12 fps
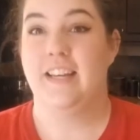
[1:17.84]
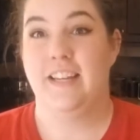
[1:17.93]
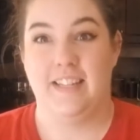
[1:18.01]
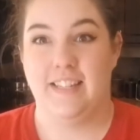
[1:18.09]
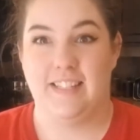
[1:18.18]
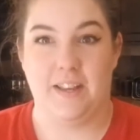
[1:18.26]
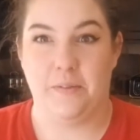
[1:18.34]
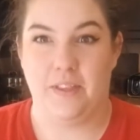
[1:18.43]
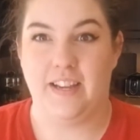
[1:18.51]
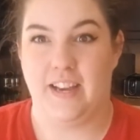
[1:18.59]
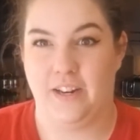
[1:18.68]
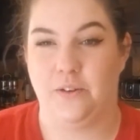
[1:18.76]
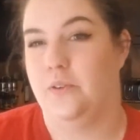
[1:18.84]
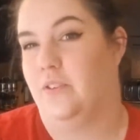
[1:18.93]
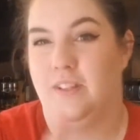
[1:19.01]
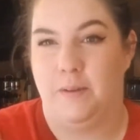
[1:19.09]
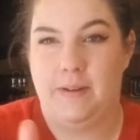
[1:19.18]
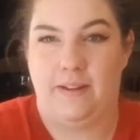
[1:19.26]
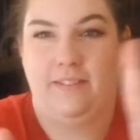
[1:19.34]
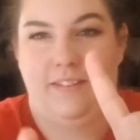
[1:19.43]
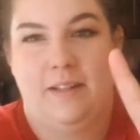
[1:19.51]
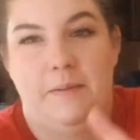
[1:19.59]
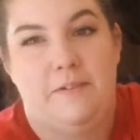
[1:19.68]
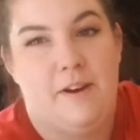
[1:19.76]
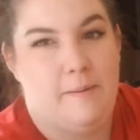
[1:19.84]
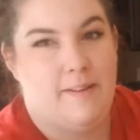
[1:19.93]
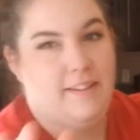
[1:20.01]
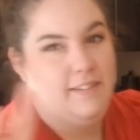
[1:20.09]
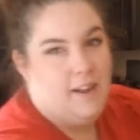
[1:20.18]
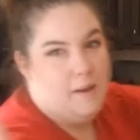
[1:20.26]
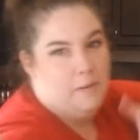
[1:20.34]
something kind of cool. Let me grab it. Oh, you're